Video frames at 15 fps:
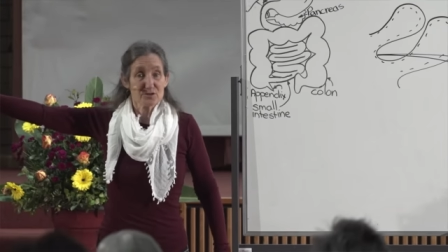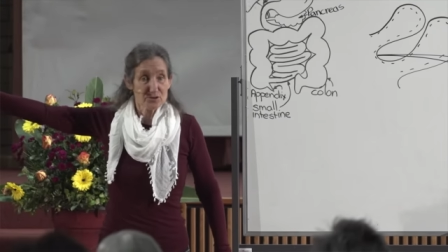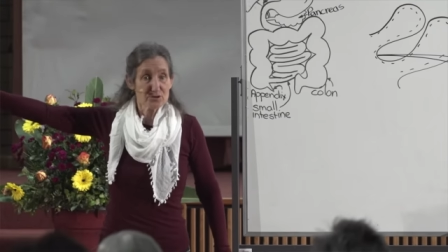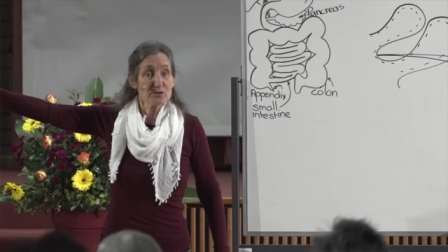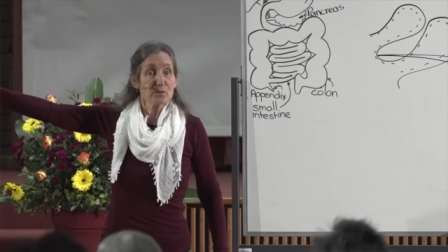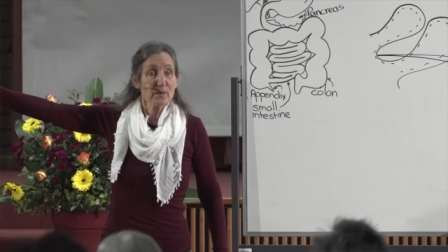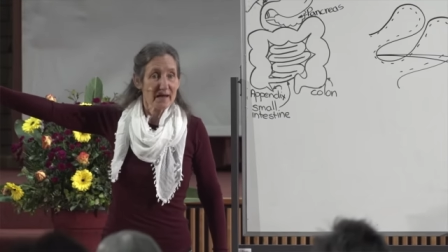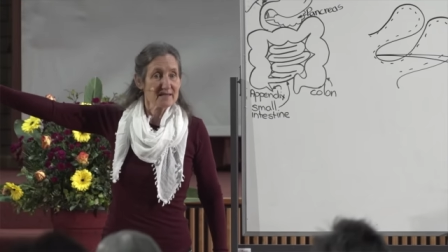to
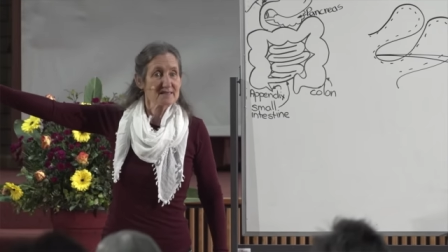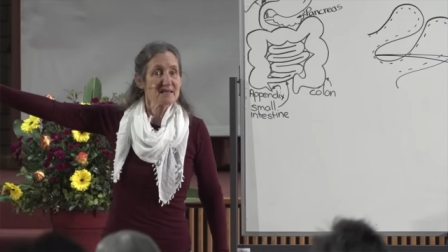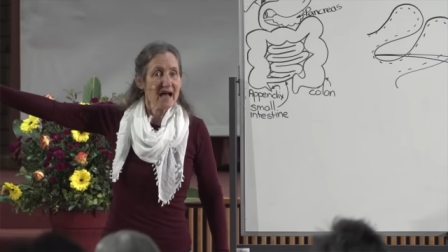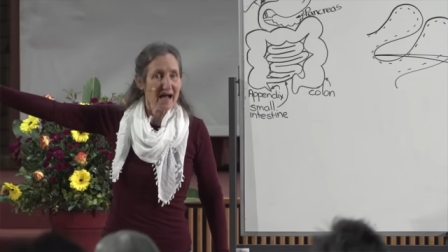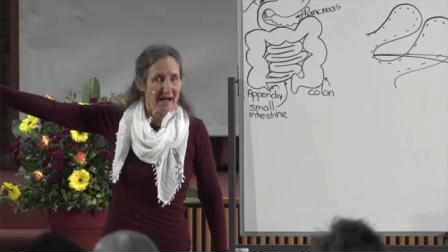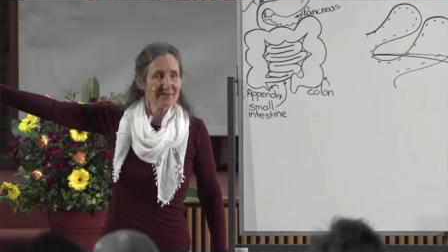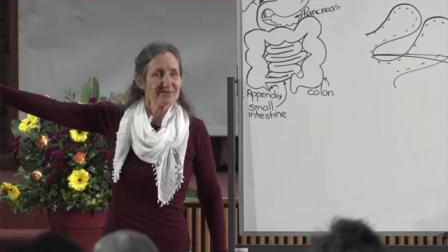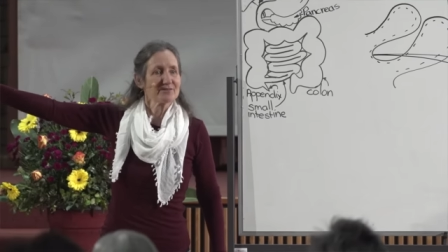two hours
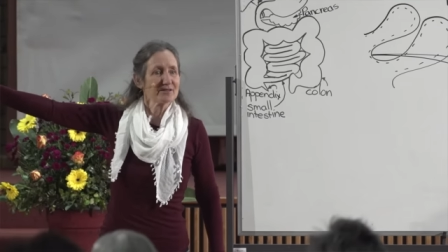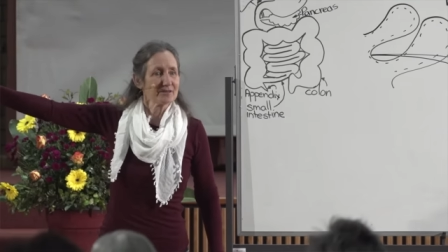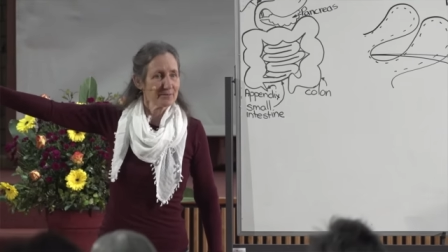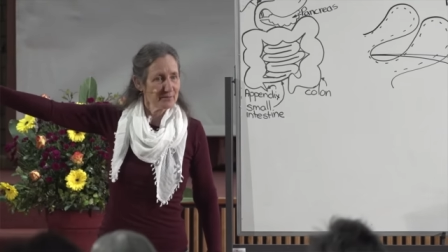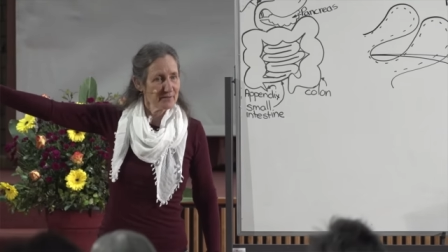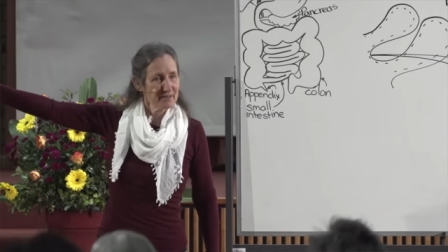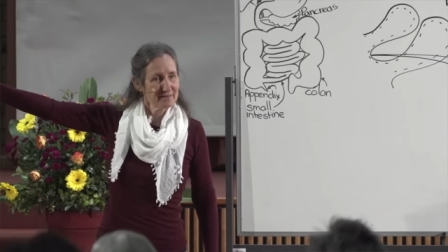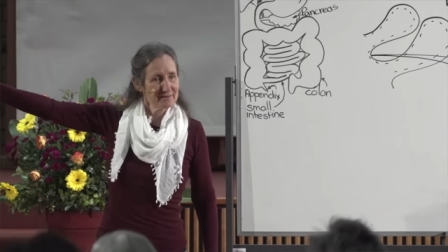after the
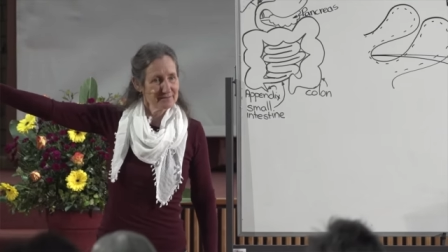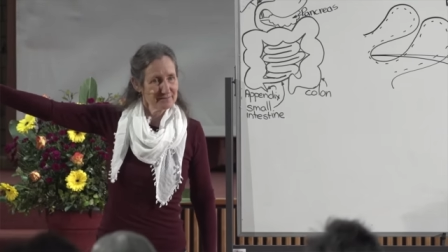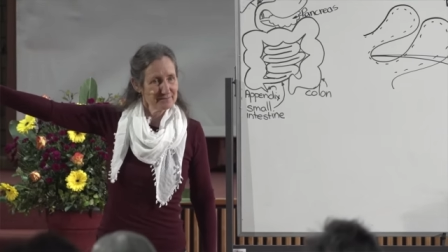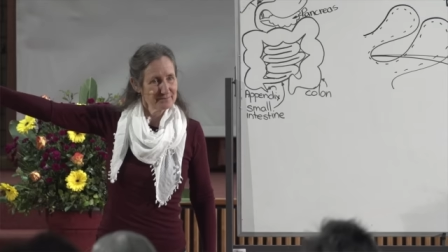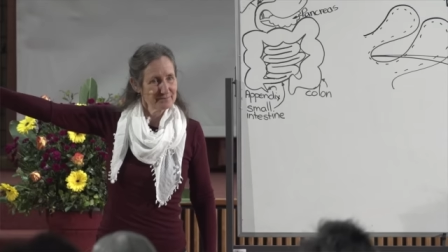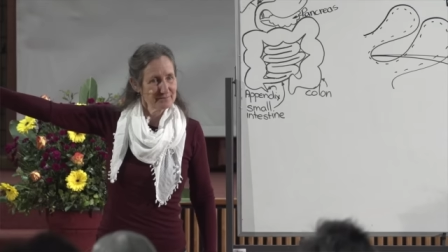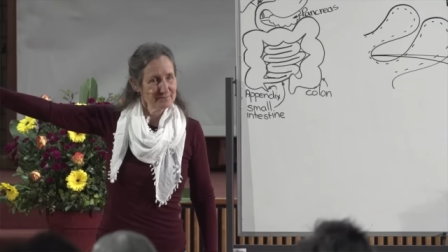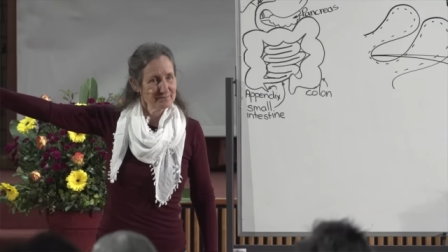meal.
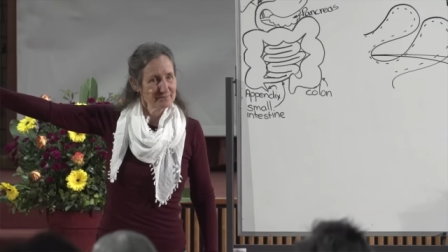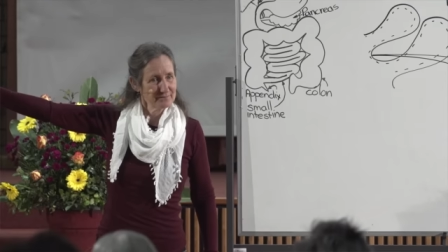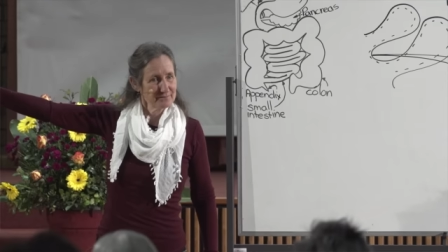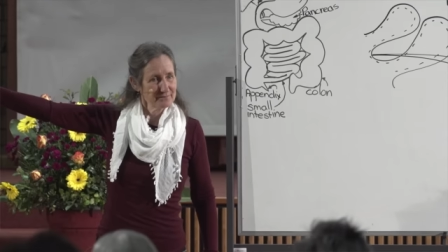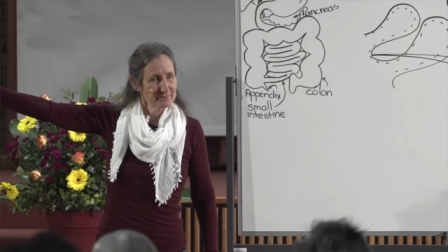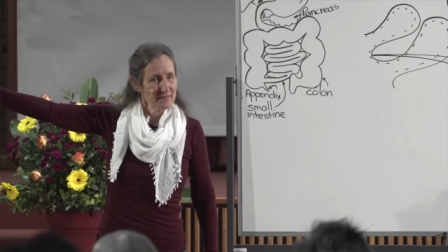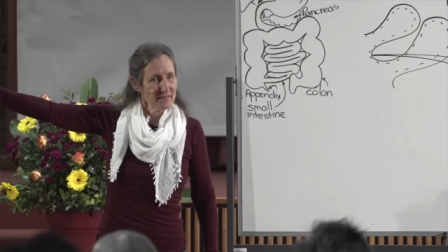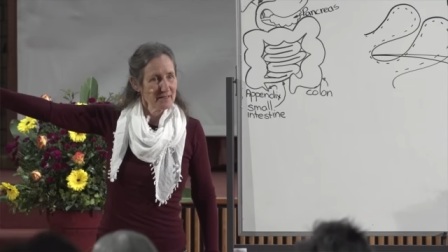
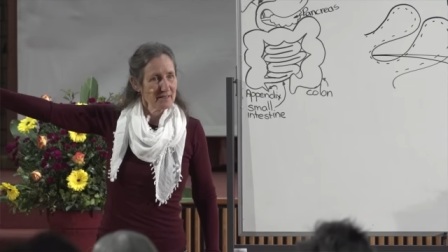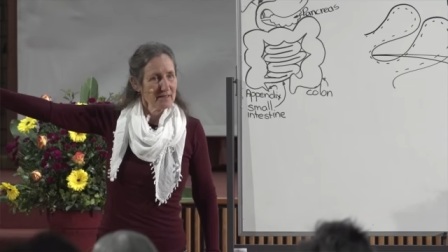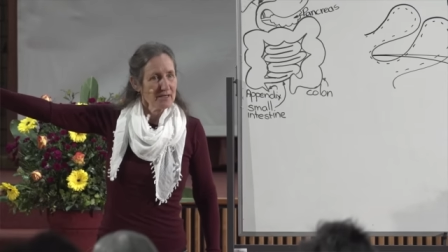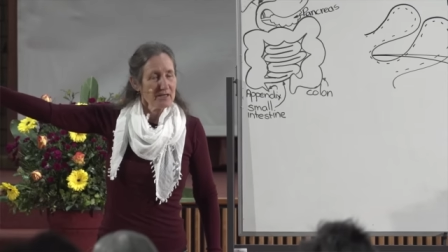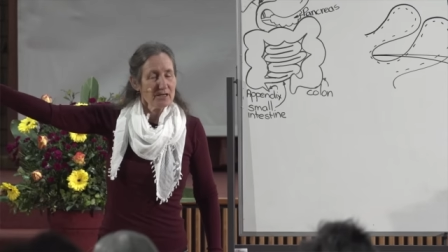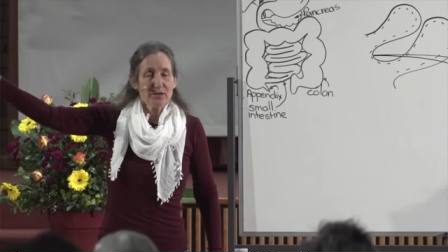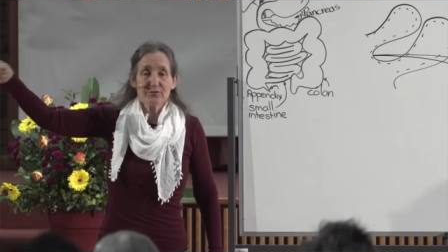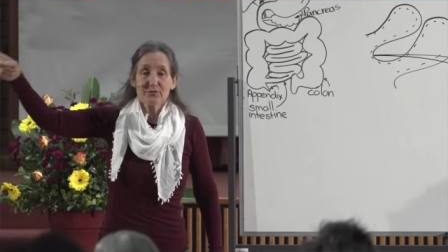
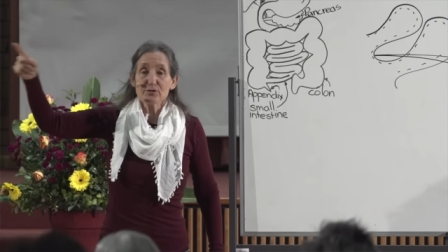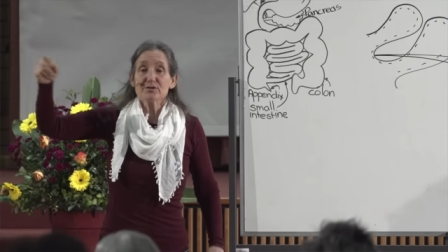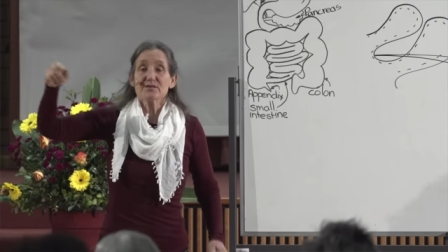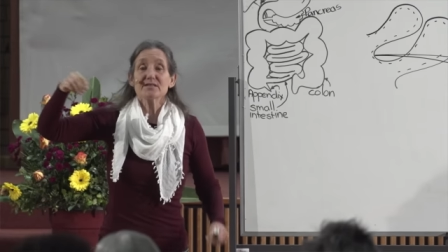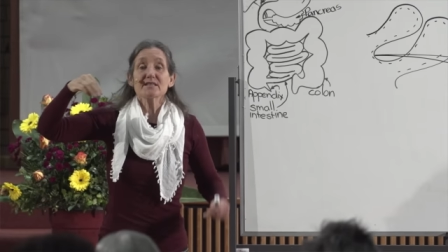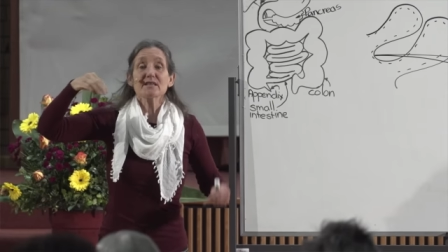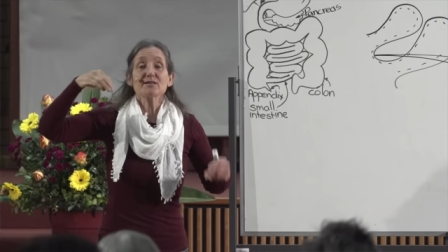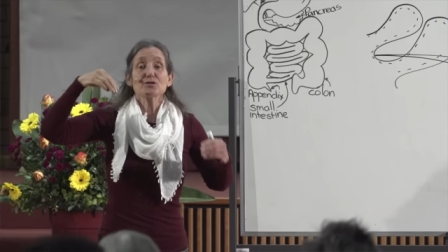If you
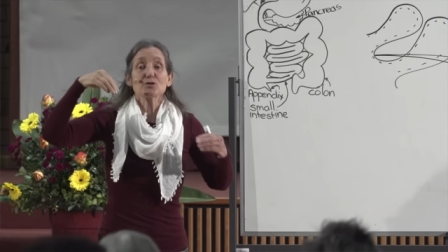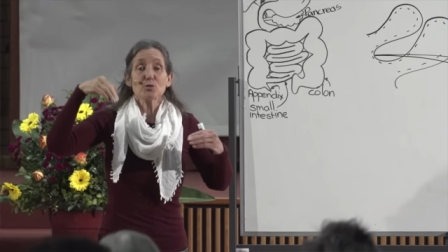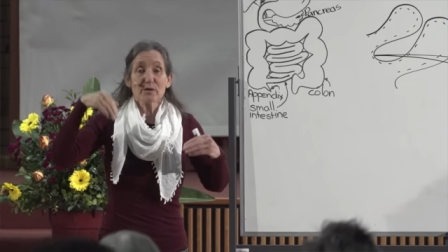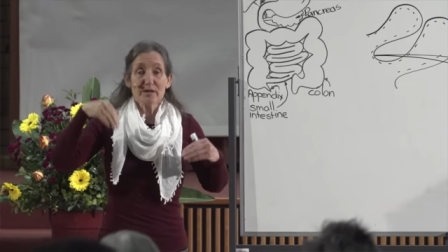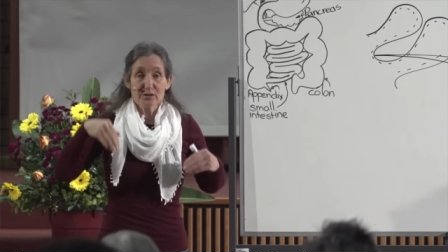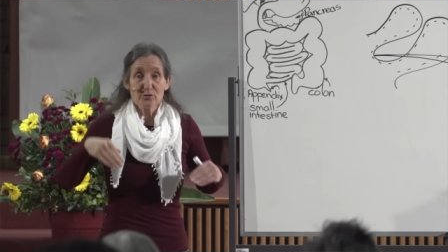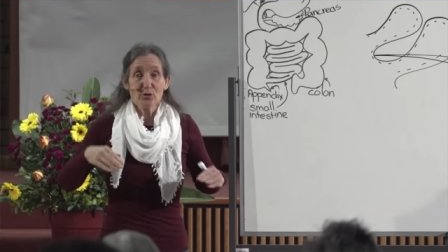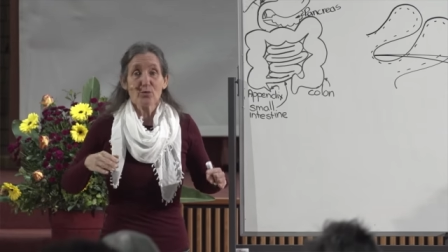sit to
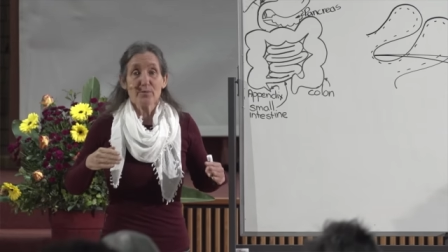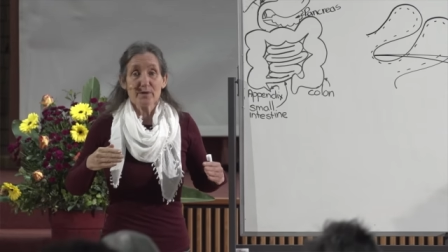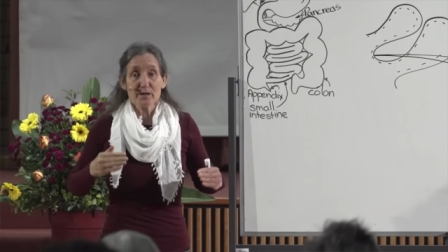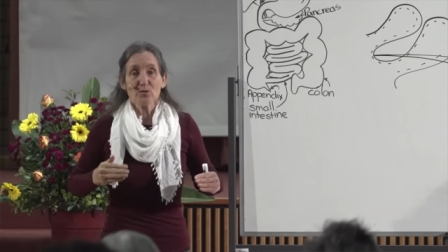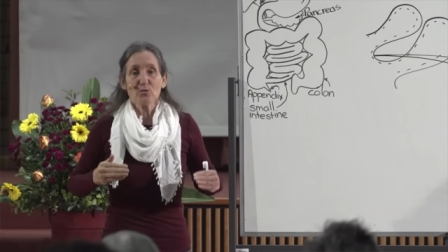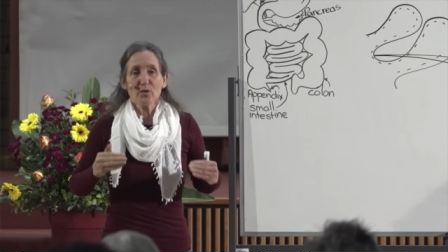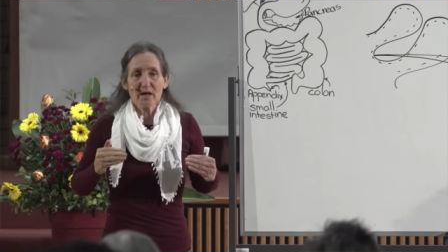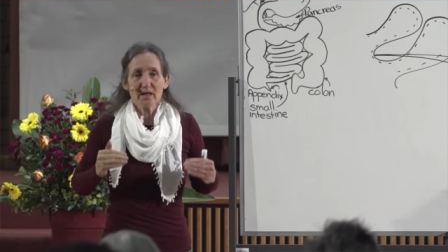eat your
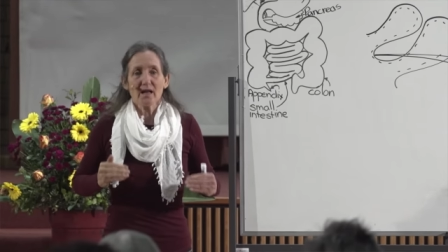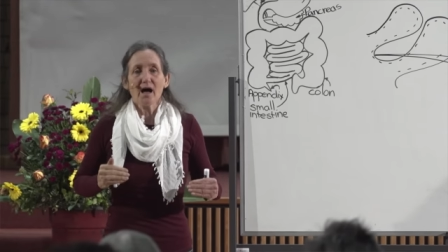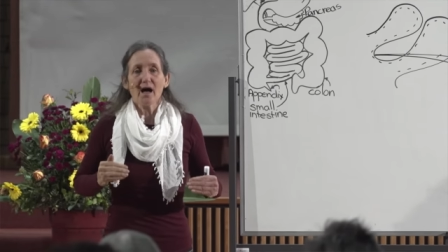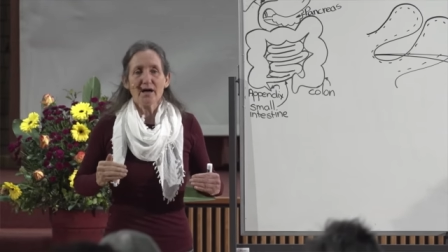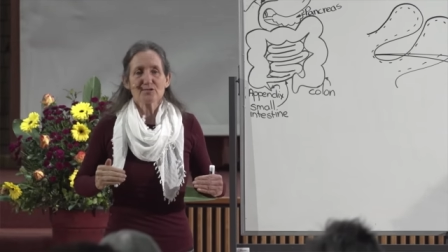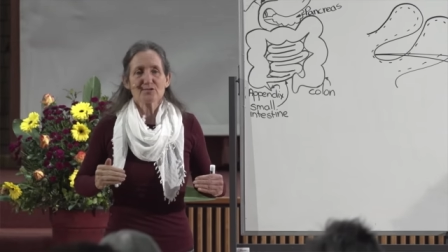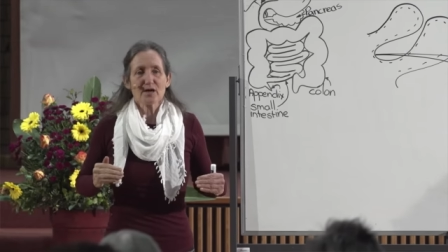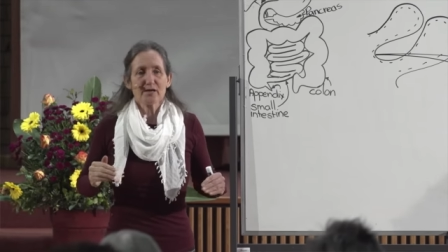meal well
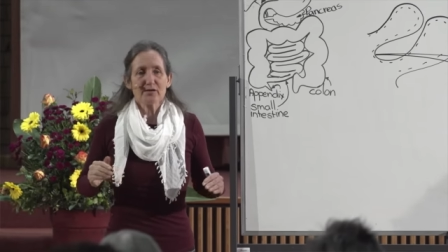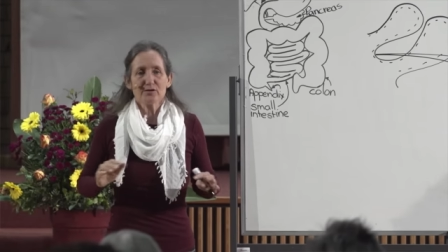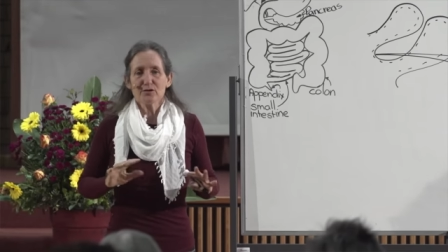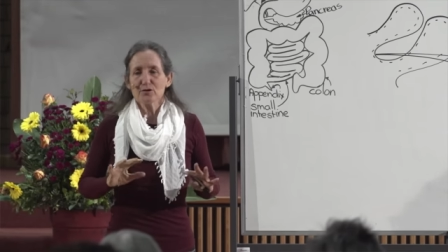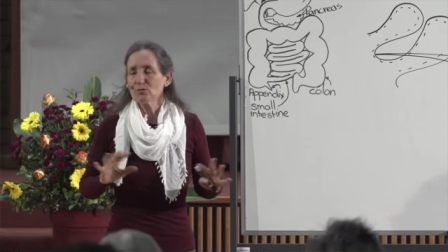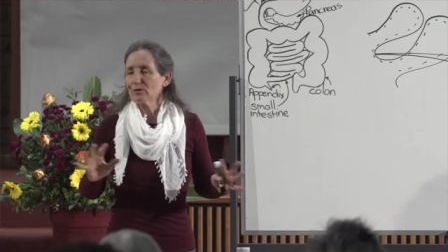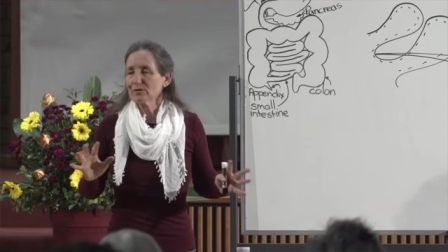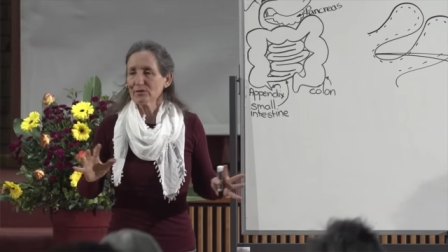hydrated,
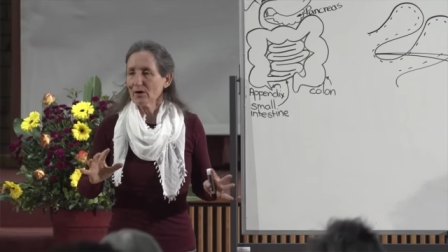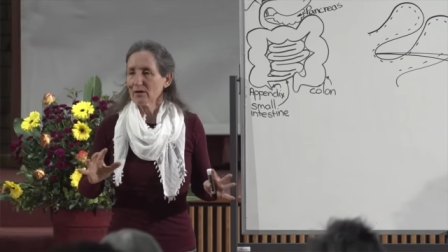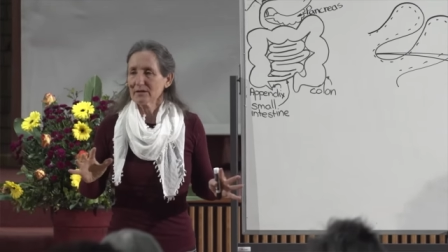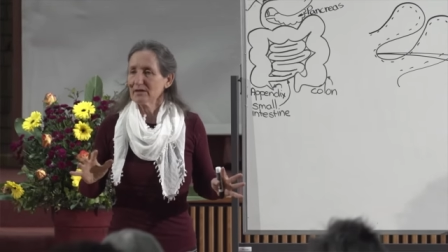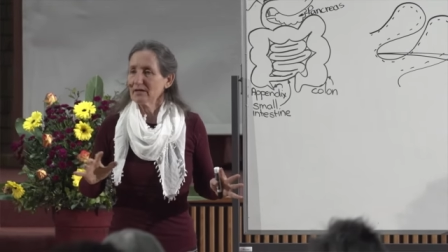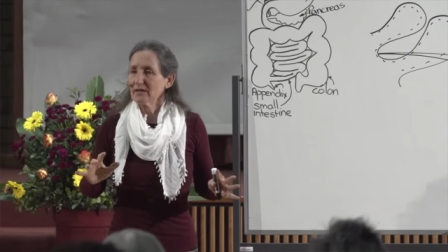you will not